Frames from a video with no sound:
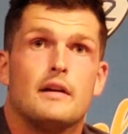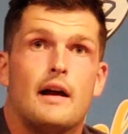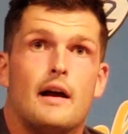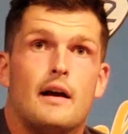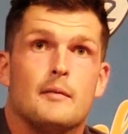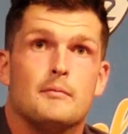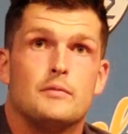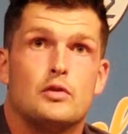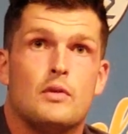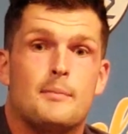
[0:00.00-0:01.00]
um,
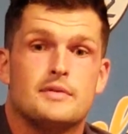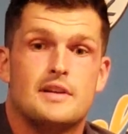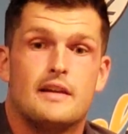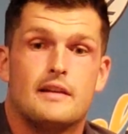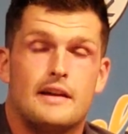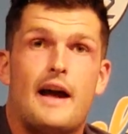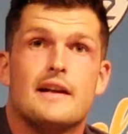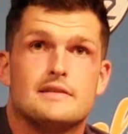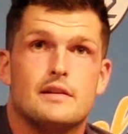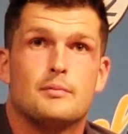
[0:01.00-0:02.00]
you represent the
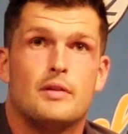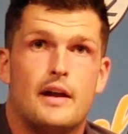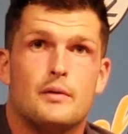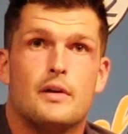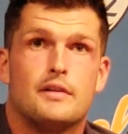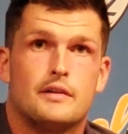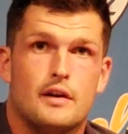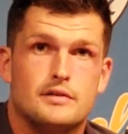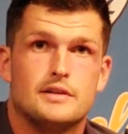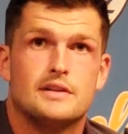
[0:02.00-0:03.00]
guys that you're playing with, the coaching